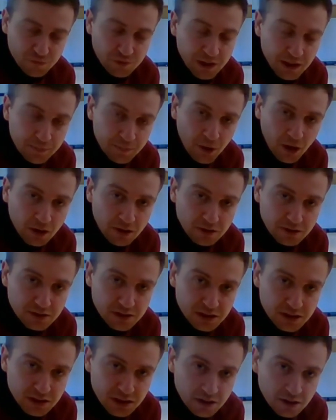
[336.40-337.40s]
3
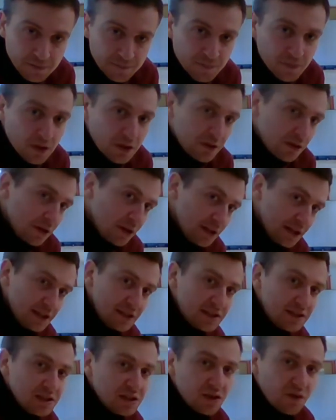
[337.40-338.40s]
points, the
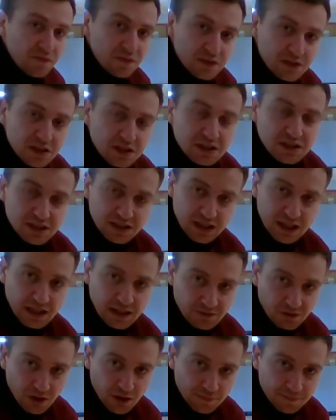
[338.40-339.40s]
least is obviously
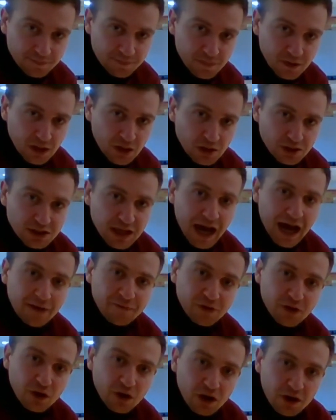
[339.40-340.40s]
0. So
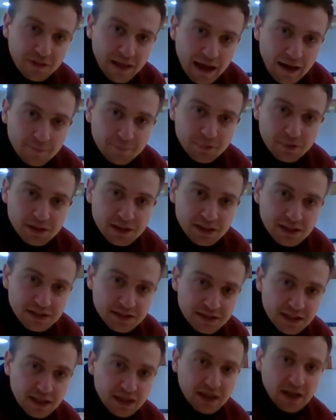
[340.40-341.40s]
have a go at that,
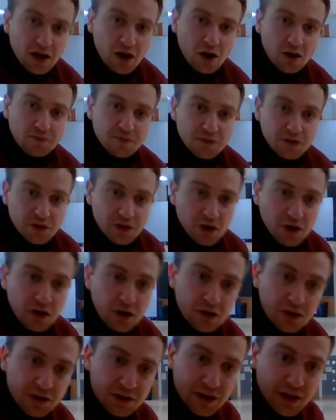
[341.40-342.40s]
please. Off you
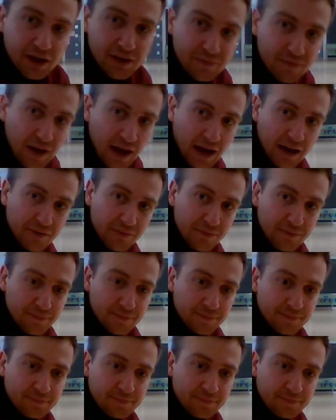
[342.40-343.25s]
go, year 5.